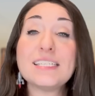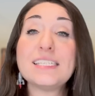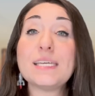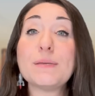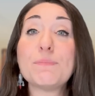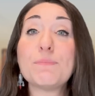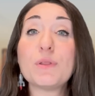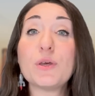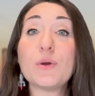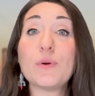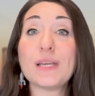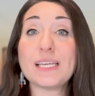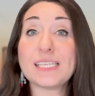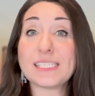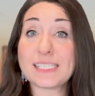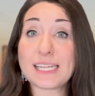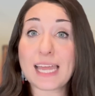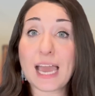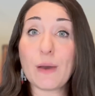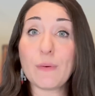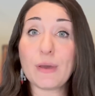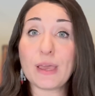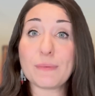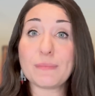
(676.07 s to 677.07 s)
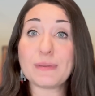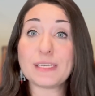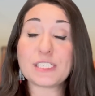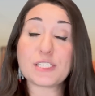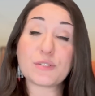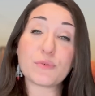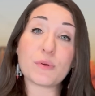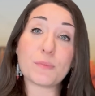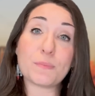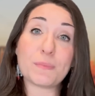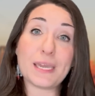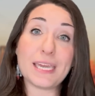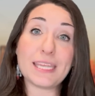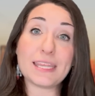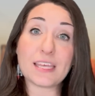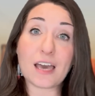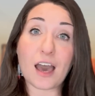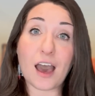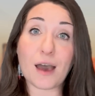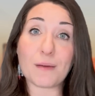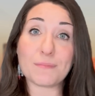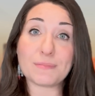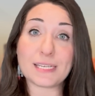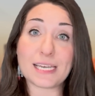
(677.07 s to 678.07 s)
Deep Blue is now aiming to repeat the
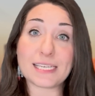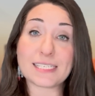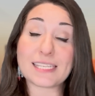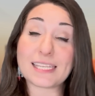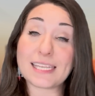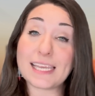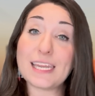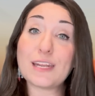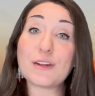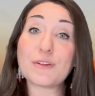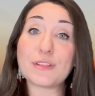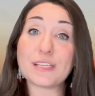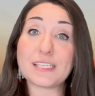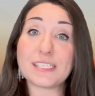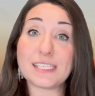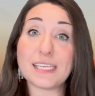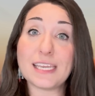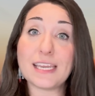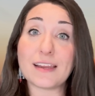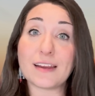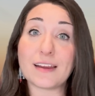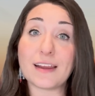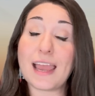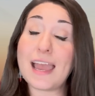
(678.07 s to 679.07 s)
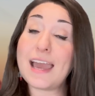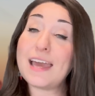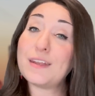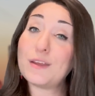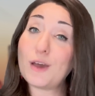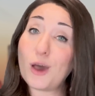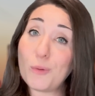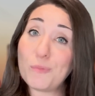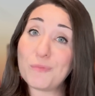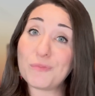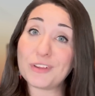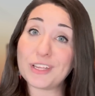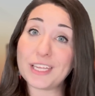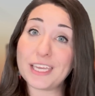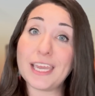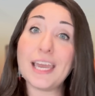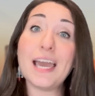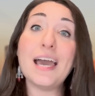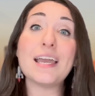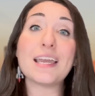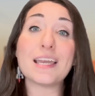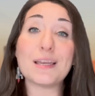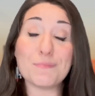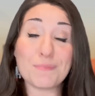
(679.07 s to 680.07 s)
hop test later this year and hopefully
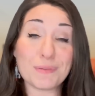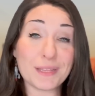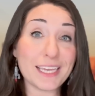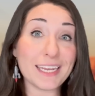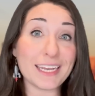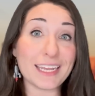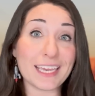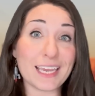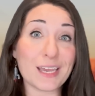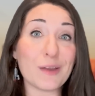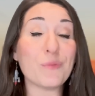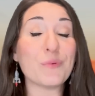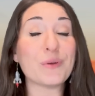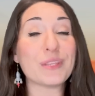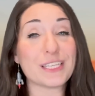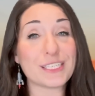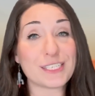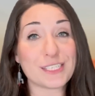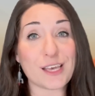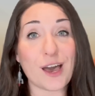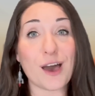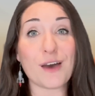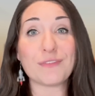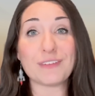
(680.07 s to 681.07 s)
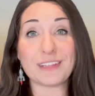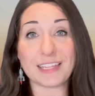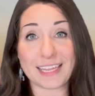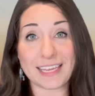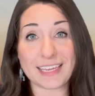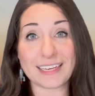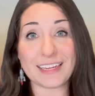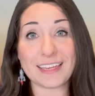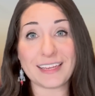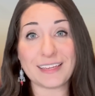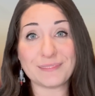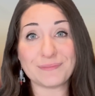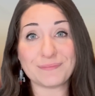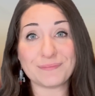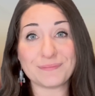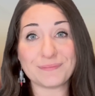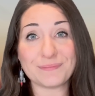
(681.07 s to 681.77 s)
completing it with a soft landing.